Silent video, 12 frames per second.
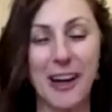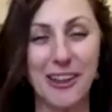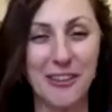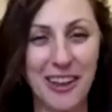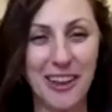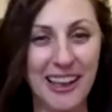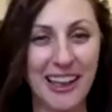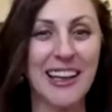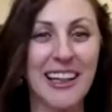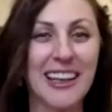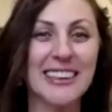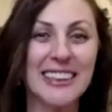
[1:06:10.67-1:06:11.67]
I, I
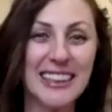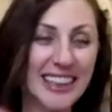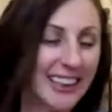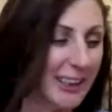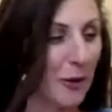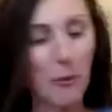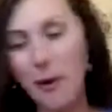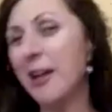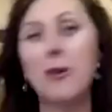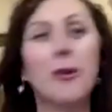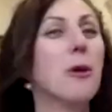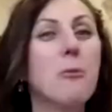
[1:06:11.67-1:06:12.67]
can see in the way
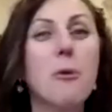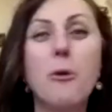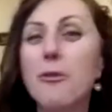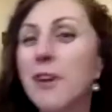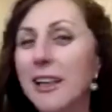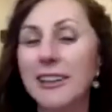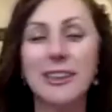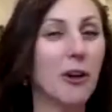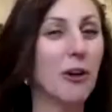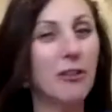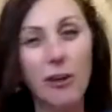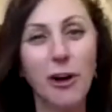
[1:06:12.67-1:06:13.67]
you're moving,
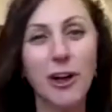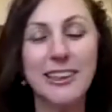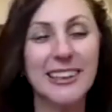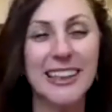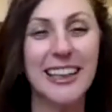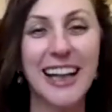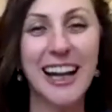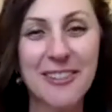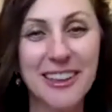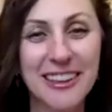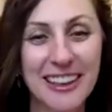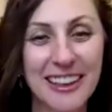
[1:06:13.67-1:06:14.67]
your voice and
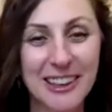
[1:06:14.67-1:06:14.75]
everything.